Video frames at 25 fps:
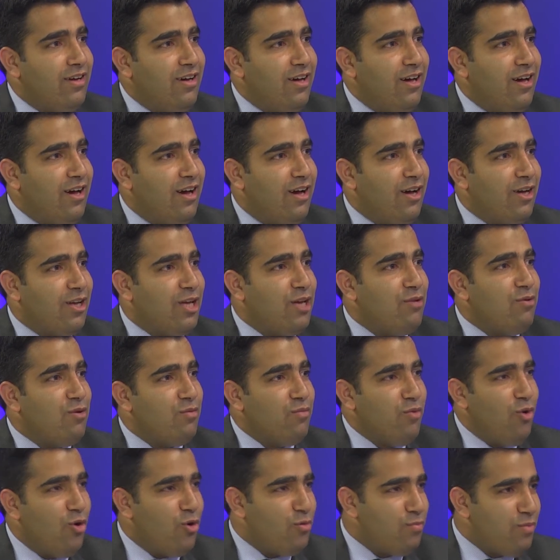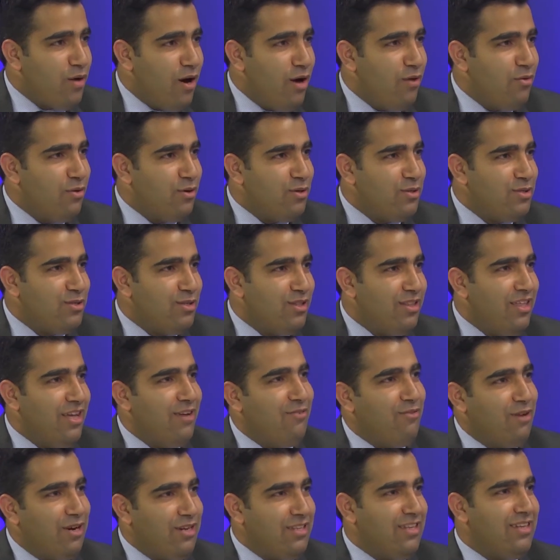giving more powers,
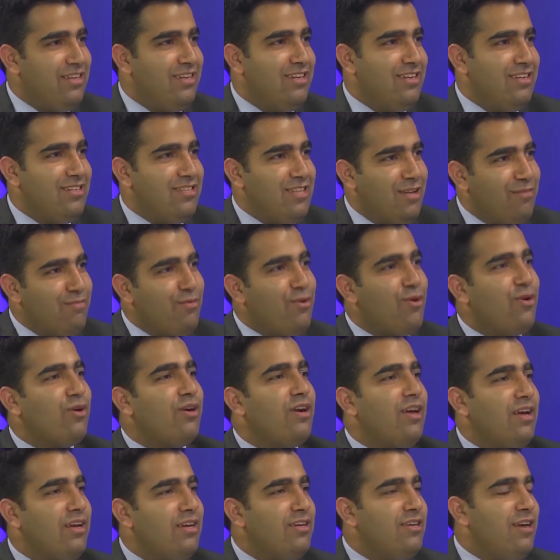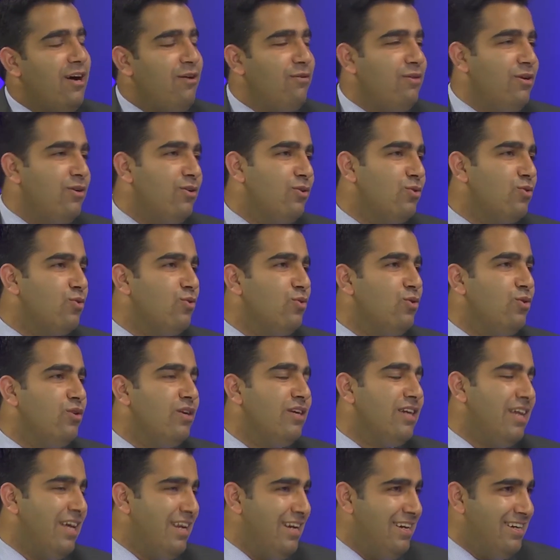what they did is they broke it down into 2
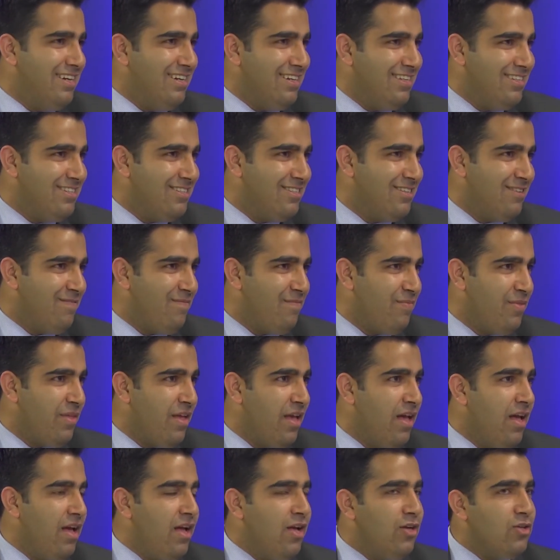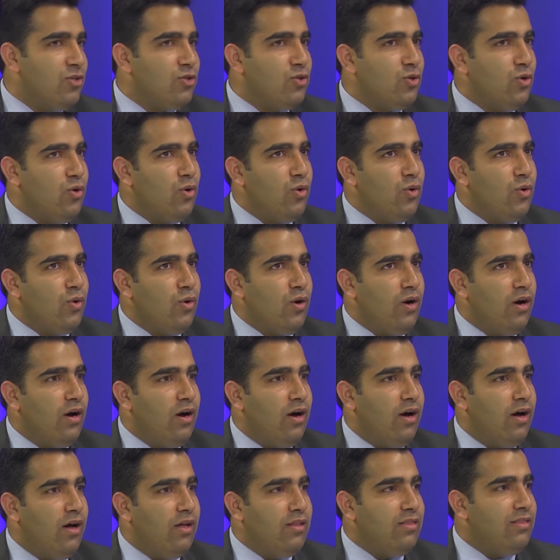union territories.
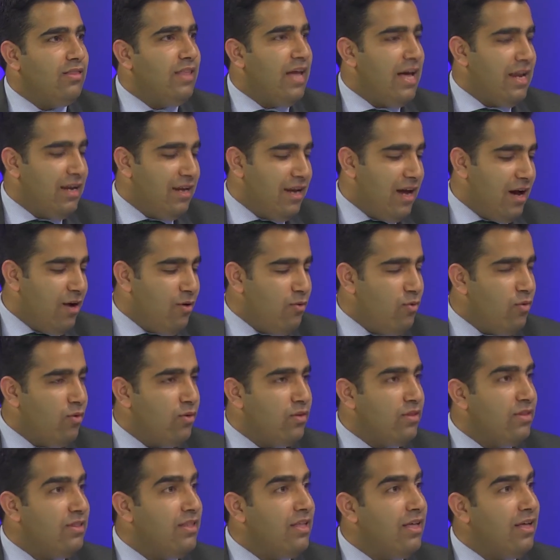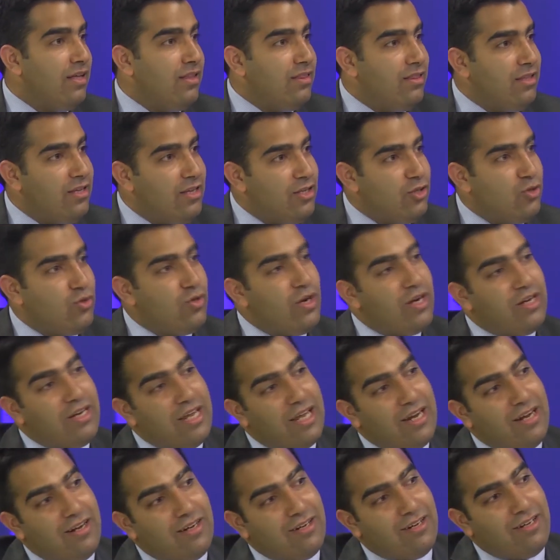So then now these union
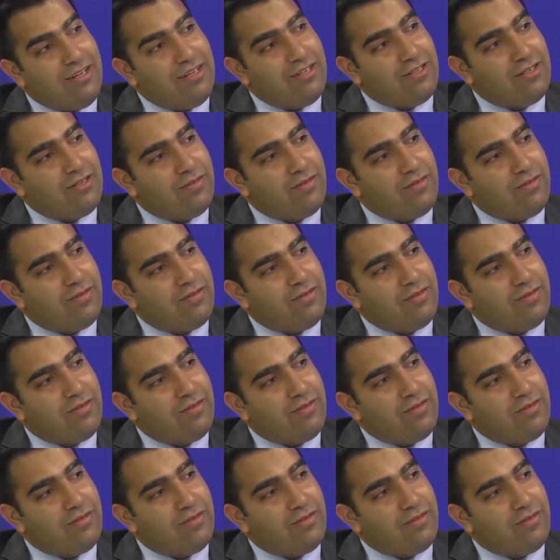territories...